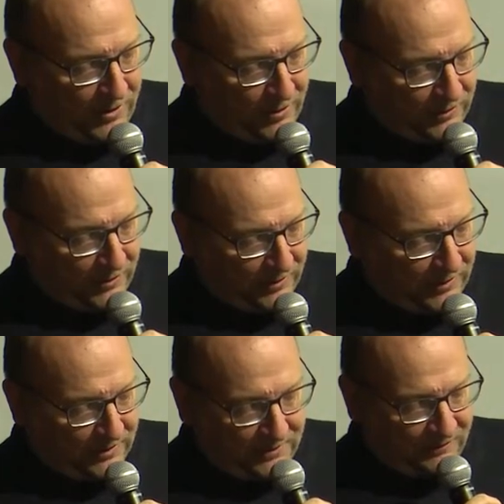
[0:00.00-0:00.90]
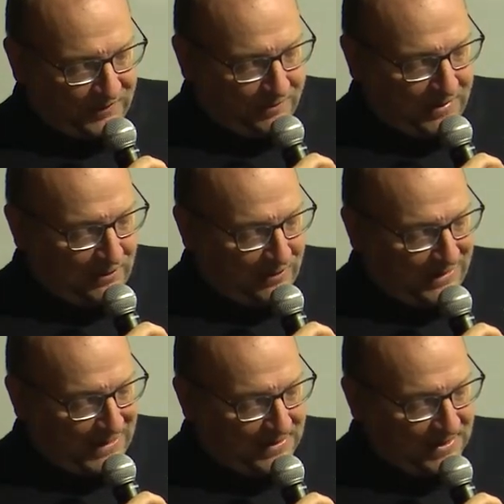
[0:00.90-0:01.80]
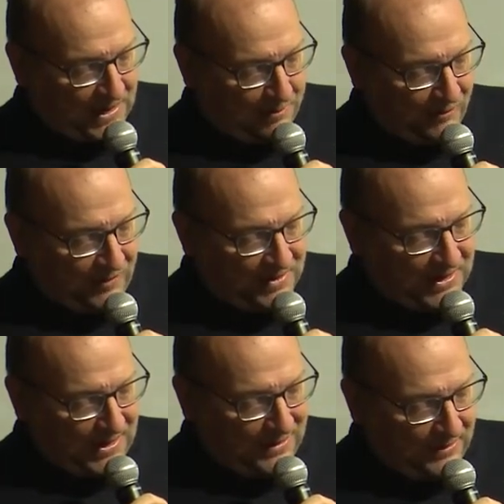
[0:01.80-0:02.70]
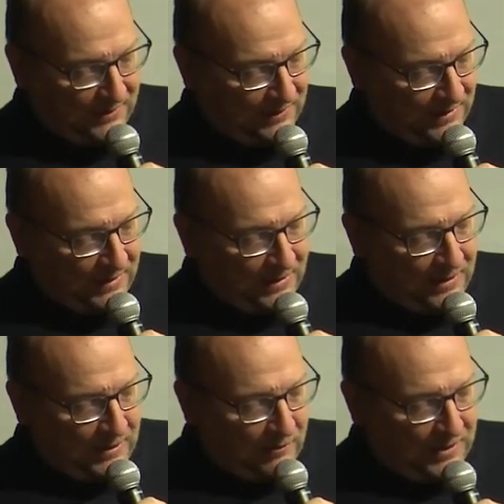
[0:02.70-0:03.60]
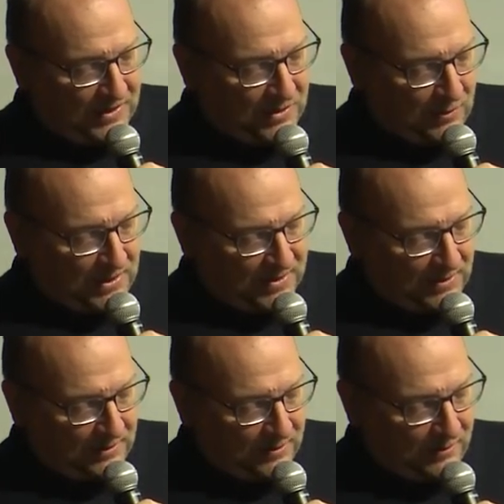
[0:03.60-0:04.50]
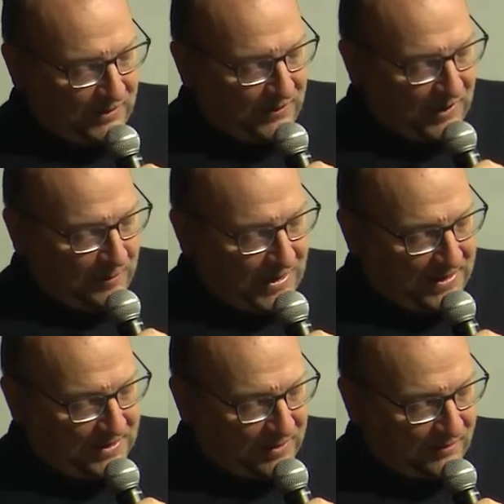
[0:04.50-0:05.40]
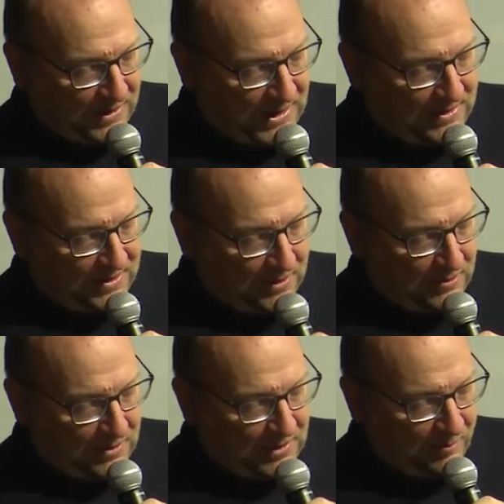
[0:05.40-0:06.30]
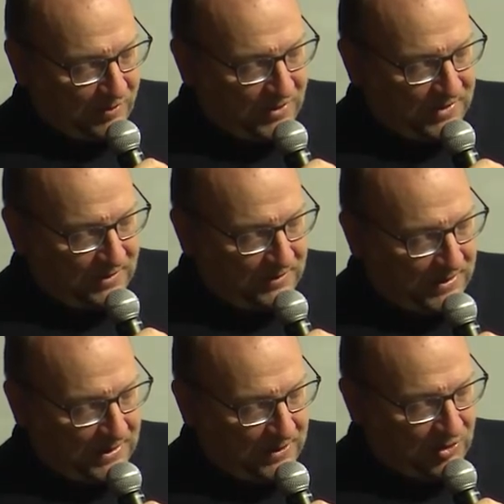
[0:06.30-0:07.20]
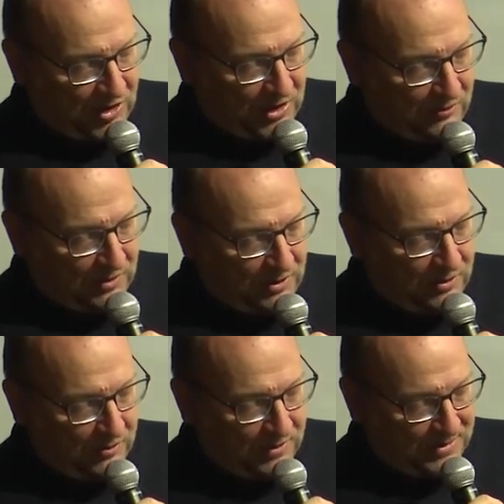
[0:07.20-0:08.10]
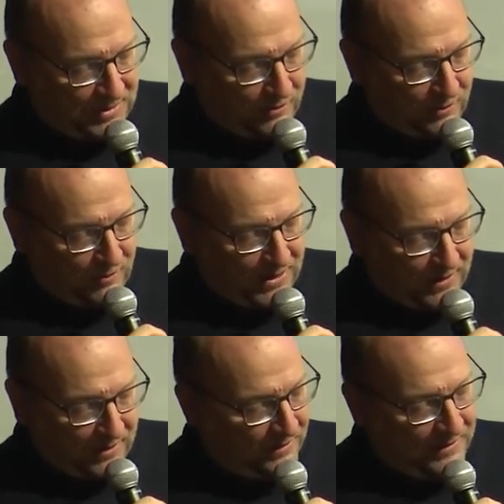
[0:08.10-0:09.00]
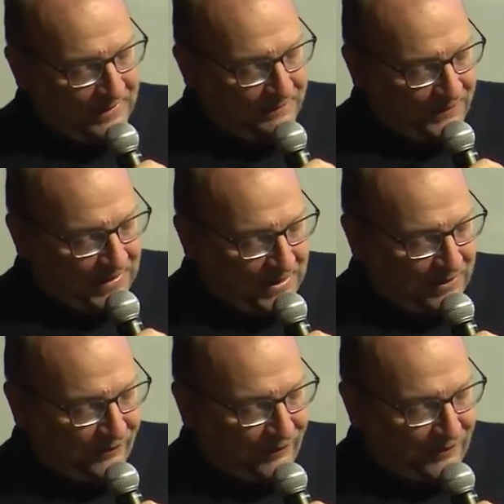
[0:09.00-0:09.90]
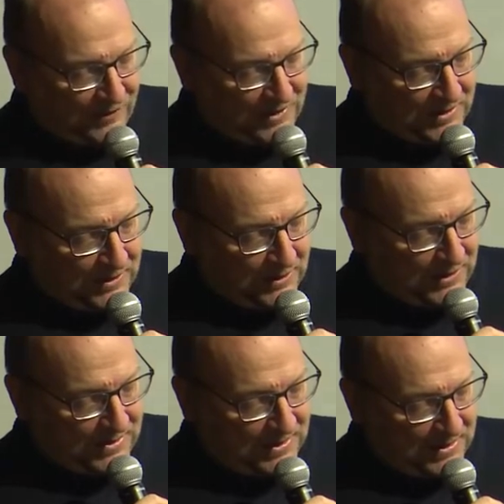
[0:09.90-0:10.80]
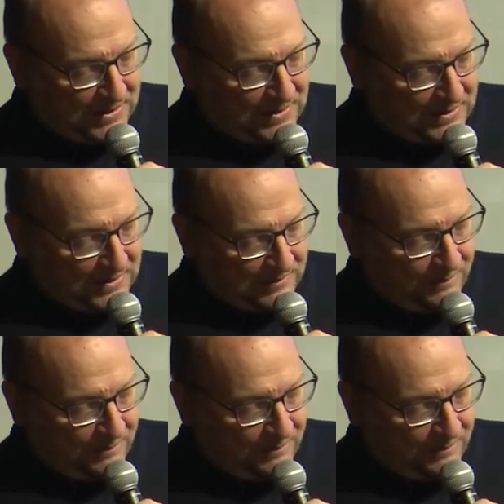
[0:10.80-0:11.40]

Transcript: otok, the barren landscape of this island, with its recent horrific past of a high-security prison and a genuine Yugoslav gulag in the 50s and early 60s.